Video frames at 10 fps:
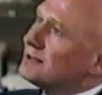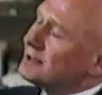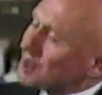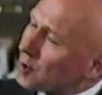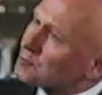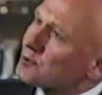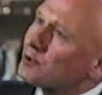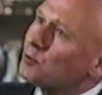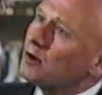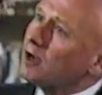It helps me
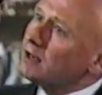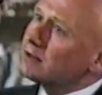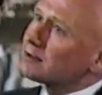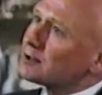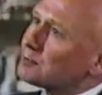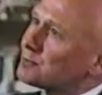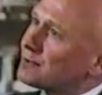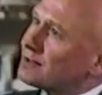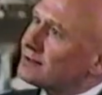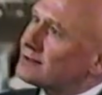unwind a little
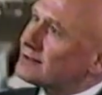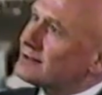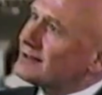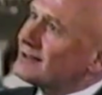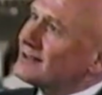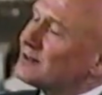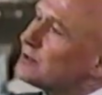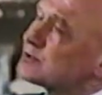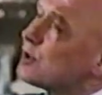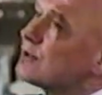bit. Mm. You know,
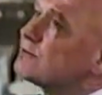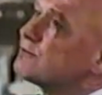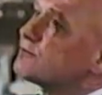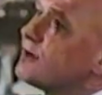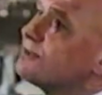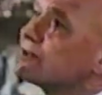it's all in fun.